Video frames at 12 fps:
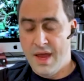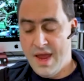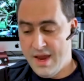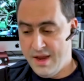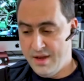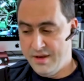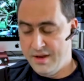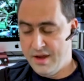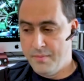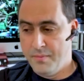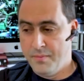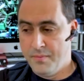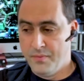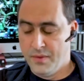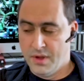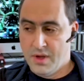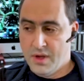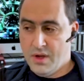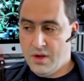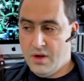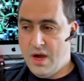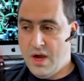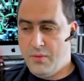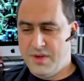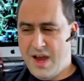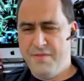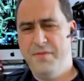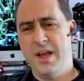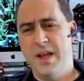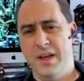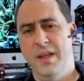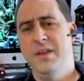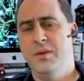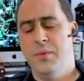And I felt uneasy